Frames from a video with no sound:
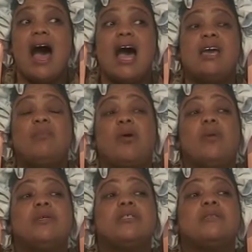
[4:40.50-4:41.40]
I
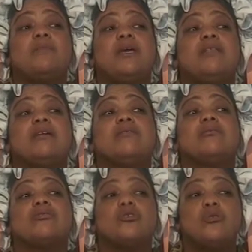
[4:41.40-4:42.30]
promised to pay the
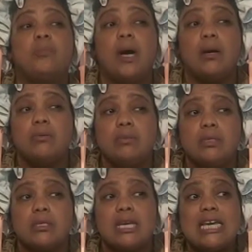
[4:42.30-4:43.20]
cook two
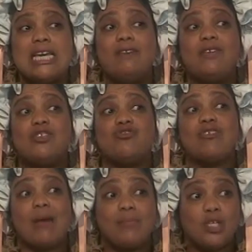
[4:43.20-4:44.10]
pounds if he
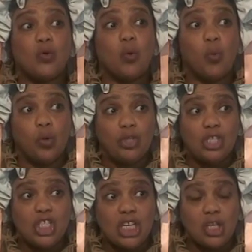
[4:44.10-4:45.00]
strapped me to a
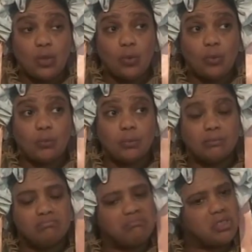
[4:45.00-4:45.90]
wooden chicken coop.
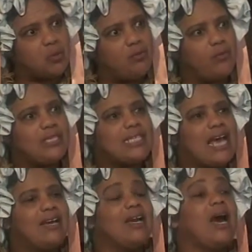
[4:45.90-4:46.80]
So if we
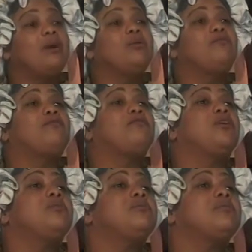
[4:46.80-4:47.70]
sank, I would
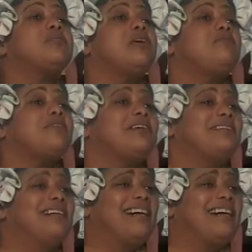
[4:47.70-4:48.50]
float safely.